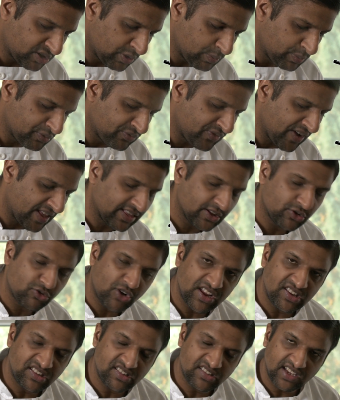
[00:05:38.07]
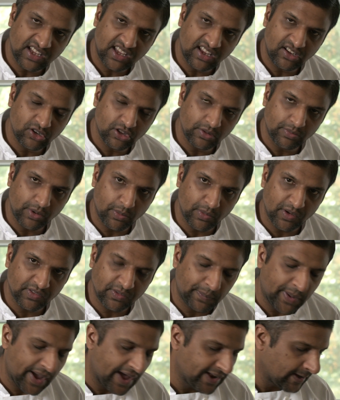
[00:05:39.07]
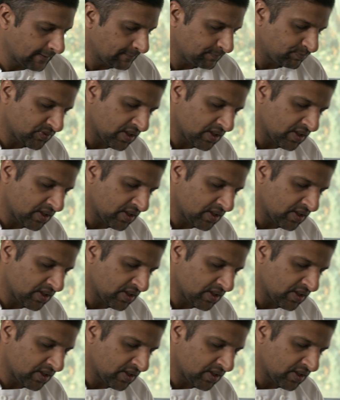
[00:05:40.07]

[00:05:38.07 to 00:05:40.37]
to prevent the rice sticking to the bottom of the pan.